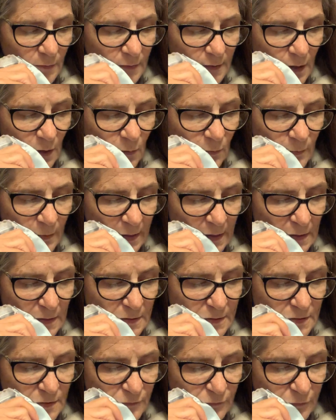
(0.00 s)
and the old man
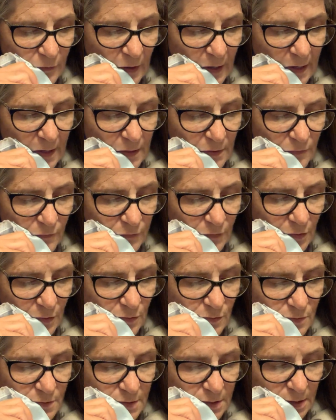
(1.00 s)
is afraid of
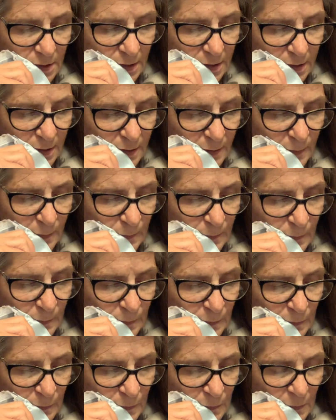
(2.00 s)
losing him,
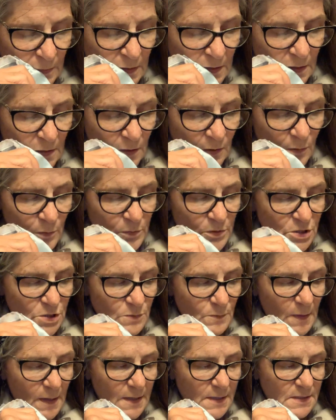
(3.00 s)
which
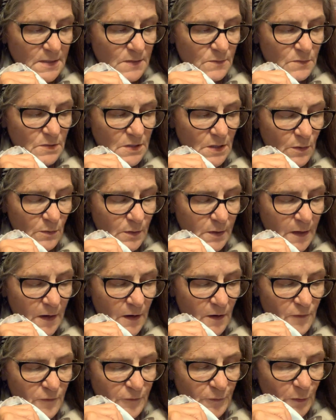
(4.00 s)
makes him so
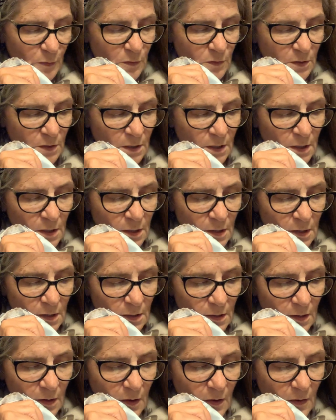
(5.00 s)
careful.
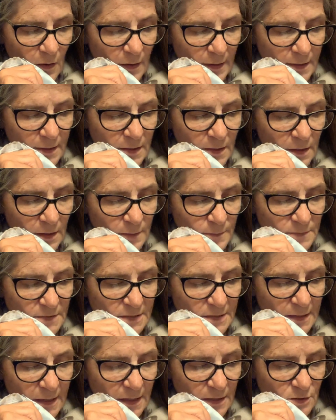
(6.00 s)
Laurie
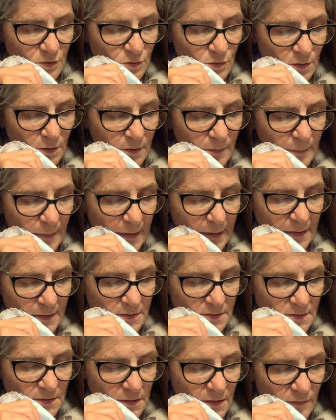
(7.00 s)
comes naturally by
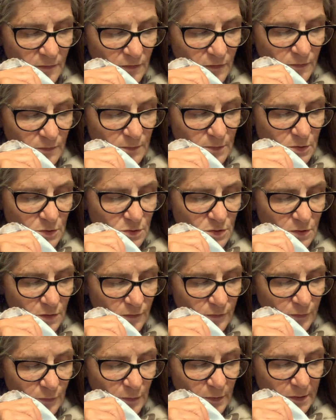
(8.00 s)
his love of music,
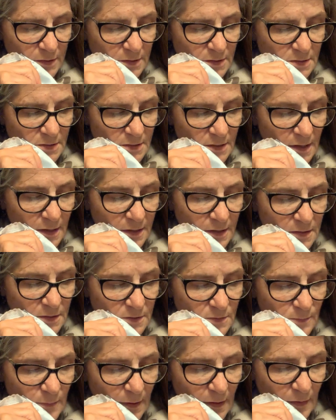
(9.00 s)
for he is like
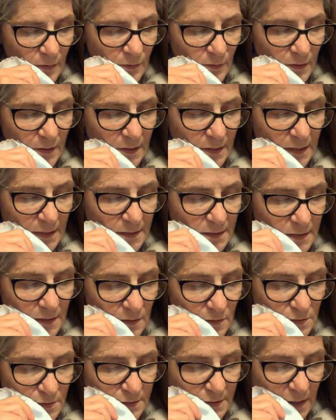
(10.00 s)
his mother, and I
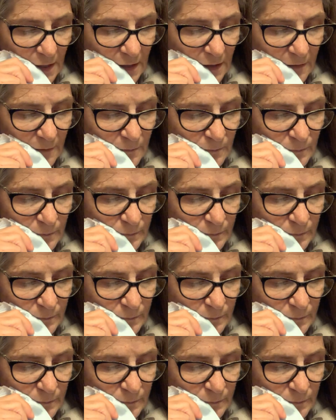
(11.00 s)
dare say